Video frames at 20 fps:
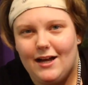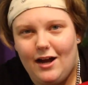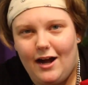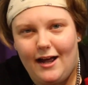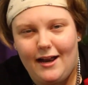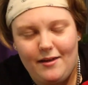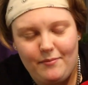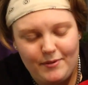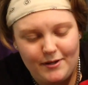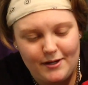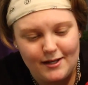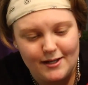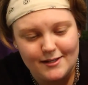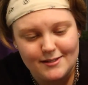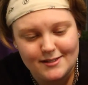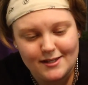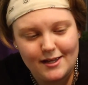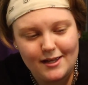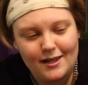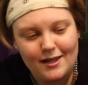got it
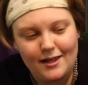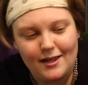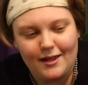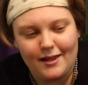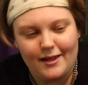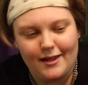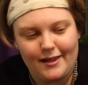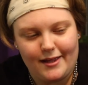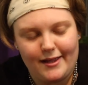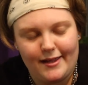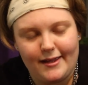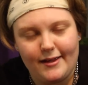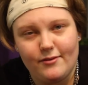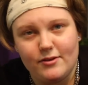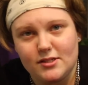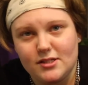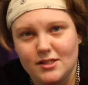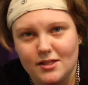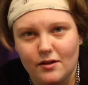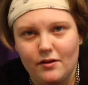because it
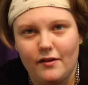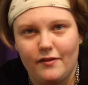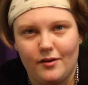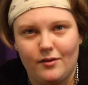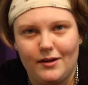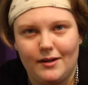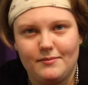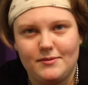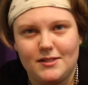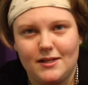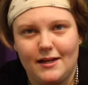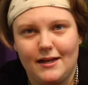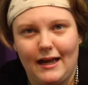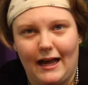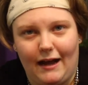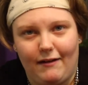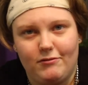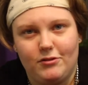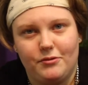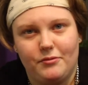was still on the website
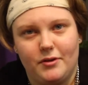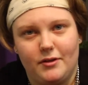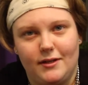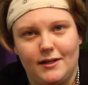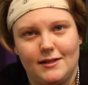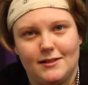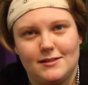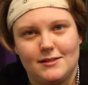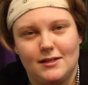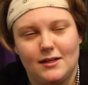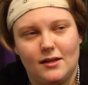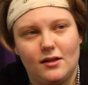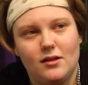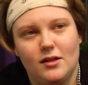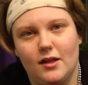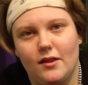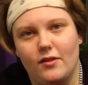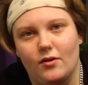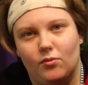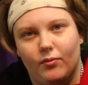after release
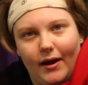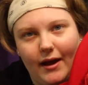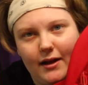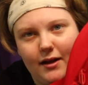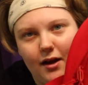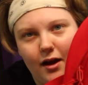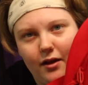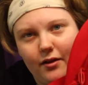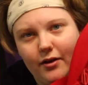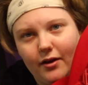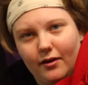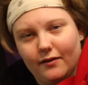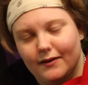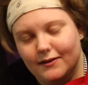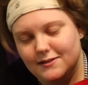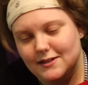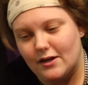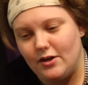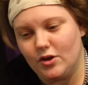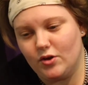in the red color.
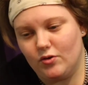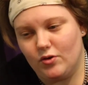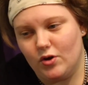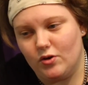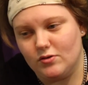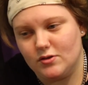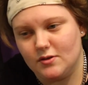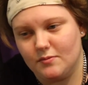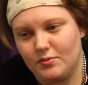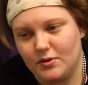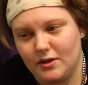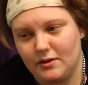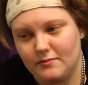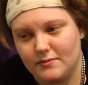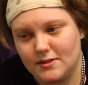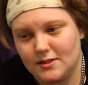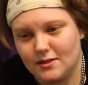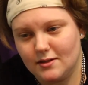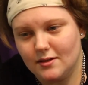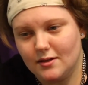That's how you know
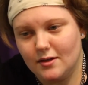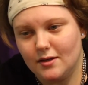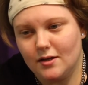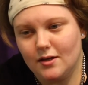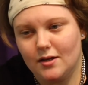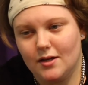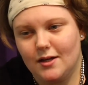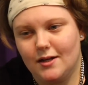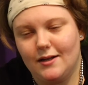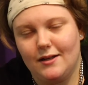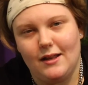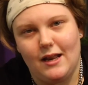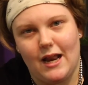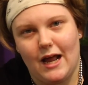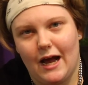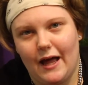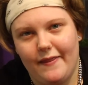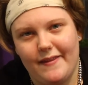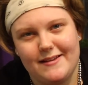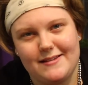Supreme's
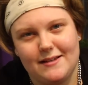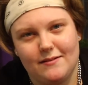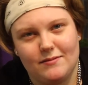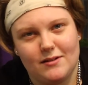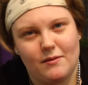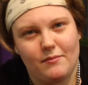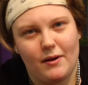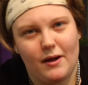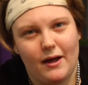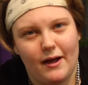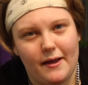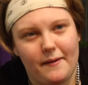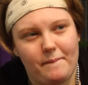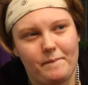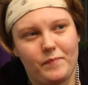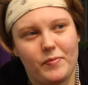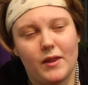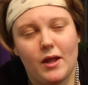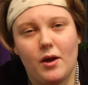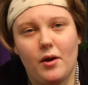not the same type of hype.
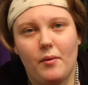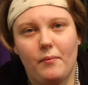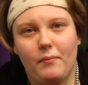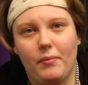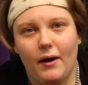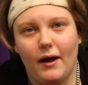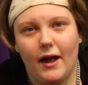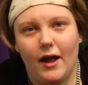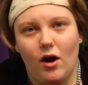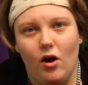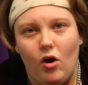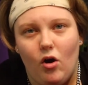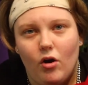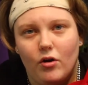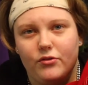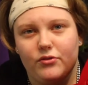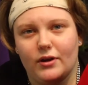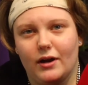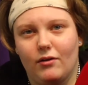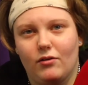But all
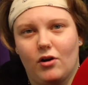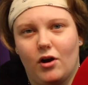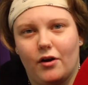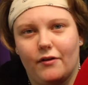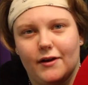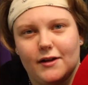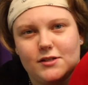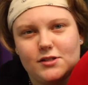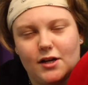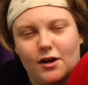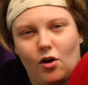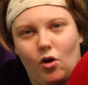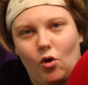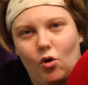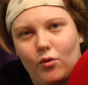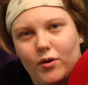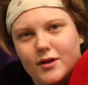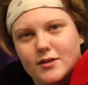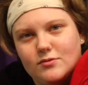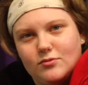throughout college, I
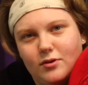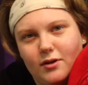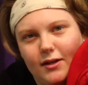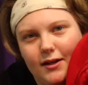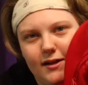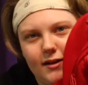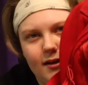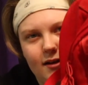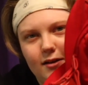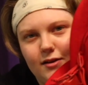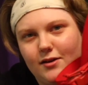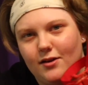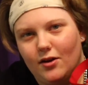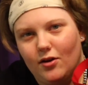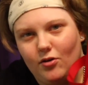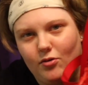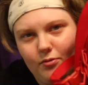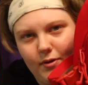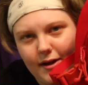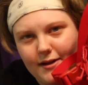always wanted
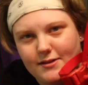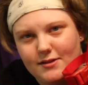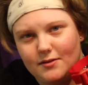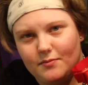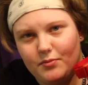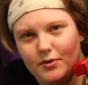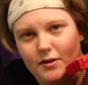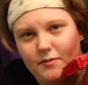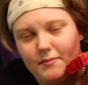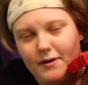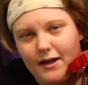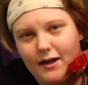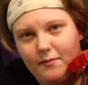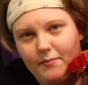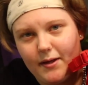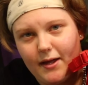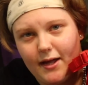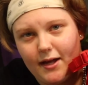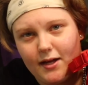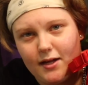a red Supreme
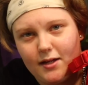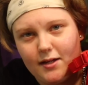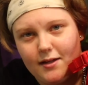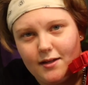backpack,